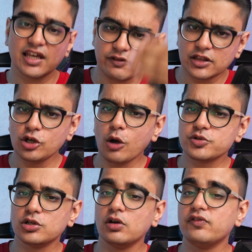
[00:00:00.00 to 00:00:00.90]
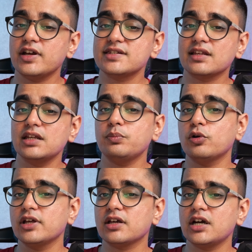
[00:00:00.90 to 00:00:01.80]
given the option of raising the
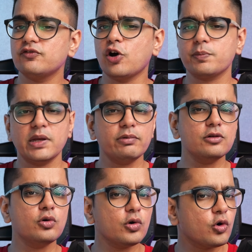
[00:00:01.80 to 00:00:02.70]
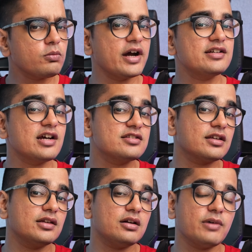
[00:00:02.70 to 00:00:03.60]
polling rate for people who don't mind charging
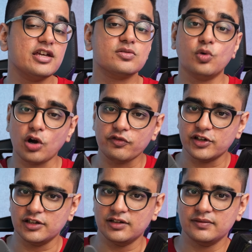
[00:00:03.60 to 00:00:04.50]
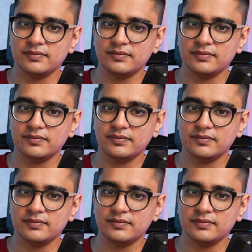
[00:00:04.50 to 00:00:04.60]
their mice more often.